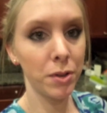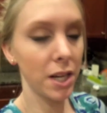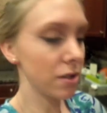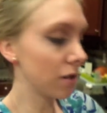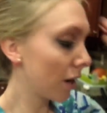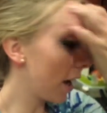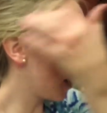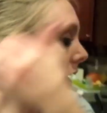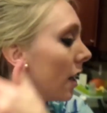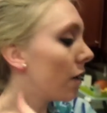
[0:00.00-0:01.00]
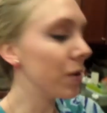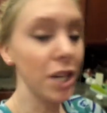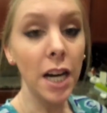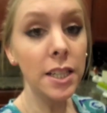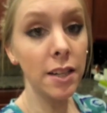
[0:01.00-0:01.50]
yesterday, which
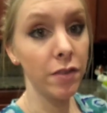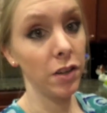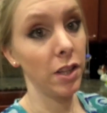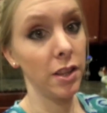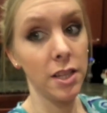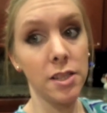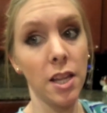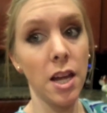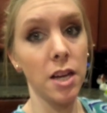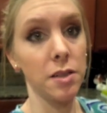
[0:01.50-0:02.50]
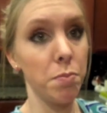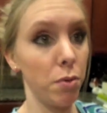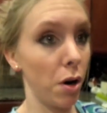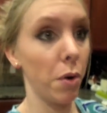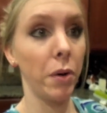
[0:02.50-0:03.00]
I didn't even know that these things
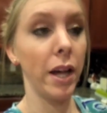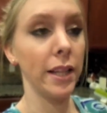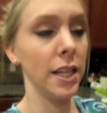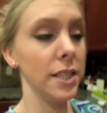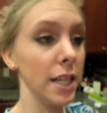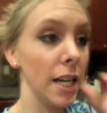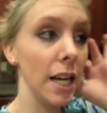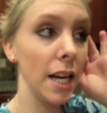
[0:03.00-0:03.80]
broke like they did.